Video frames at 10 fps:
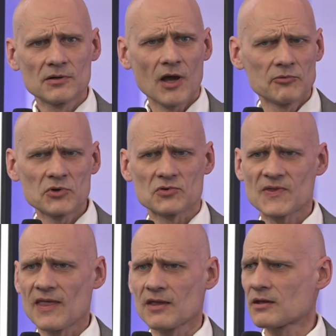How do you
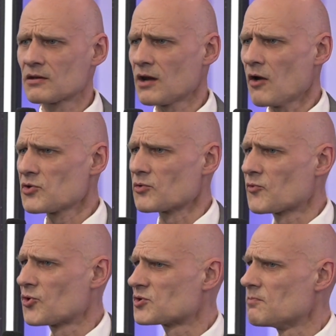think, how you
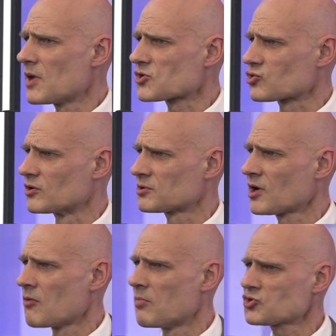could measure
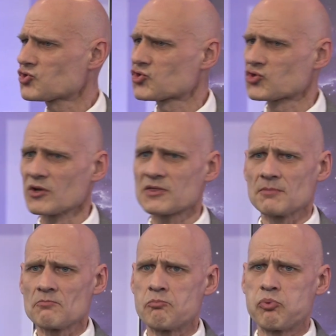how much
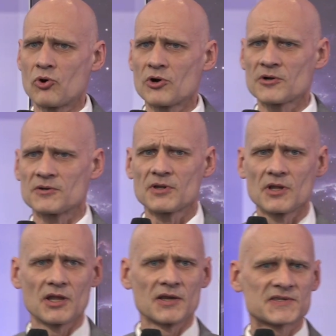the burn
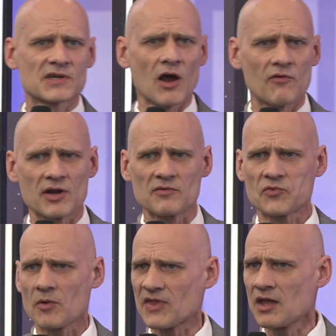is covering
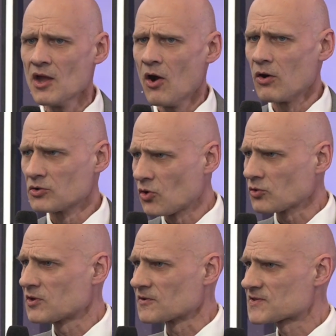from the
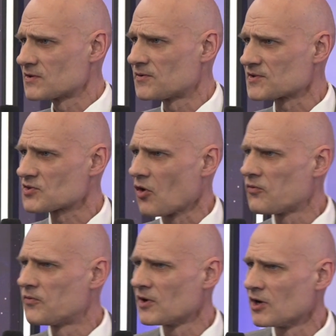total surface
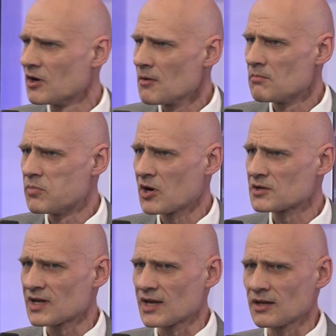of
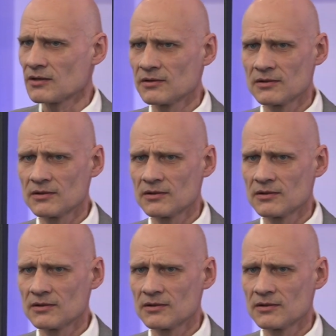body?